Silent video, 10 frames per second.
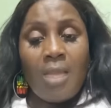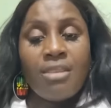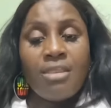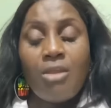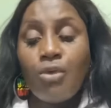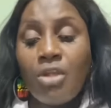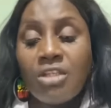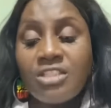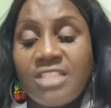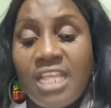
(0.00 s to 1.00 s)
I say, I no
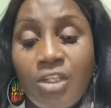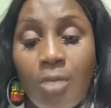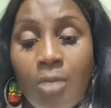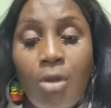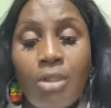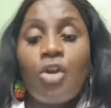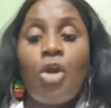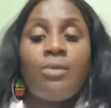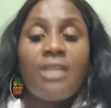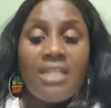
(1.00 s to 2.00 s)
send no money,
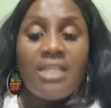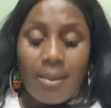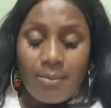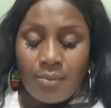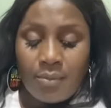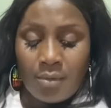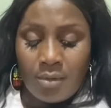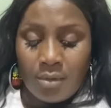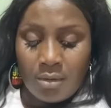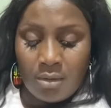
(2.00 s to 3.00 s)
come give them.
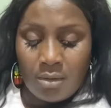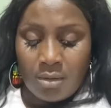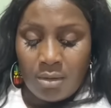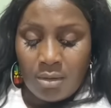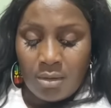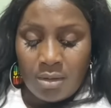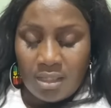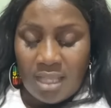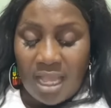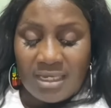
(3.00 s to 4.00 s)

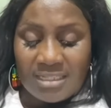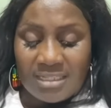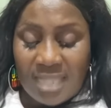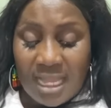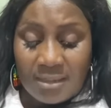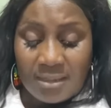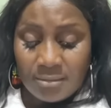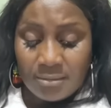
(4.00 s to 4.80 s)
You understand?